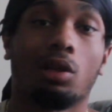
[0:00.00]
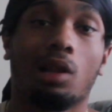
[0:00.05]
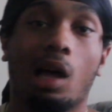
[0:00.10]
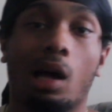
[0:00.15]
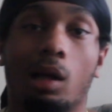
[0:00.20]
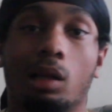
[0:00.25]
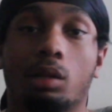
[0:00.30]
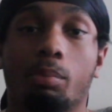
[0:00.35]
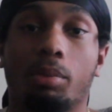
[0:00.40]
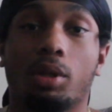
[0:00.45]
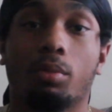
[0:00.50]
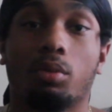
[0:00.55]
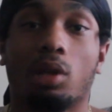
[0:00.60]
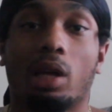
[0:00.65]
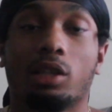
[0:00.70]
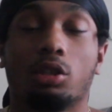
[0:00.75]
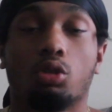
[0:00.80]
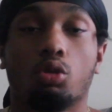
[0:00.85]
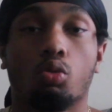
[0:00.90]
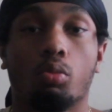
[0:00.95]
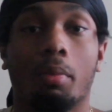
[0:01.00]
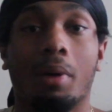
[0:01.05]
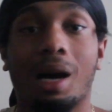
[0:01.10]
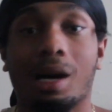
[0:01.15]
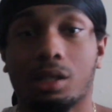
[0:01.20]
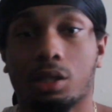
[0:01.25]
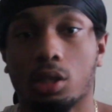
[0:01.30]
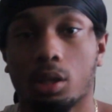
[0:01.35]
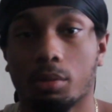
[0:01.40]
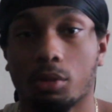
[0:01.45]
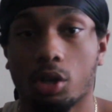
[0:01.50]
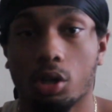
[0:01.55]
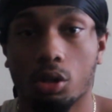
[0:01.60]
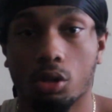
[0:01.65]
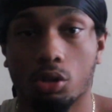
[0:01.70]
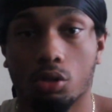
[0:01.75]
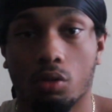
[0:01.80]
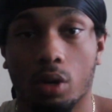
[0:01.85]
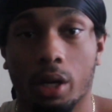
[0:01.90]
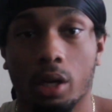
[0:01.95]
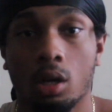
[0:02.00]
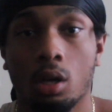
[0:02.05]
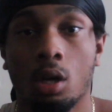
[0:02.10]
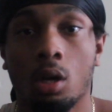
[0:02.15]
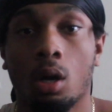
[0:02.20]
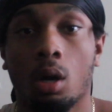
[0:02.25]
A lot of people like to do bicep curls, right?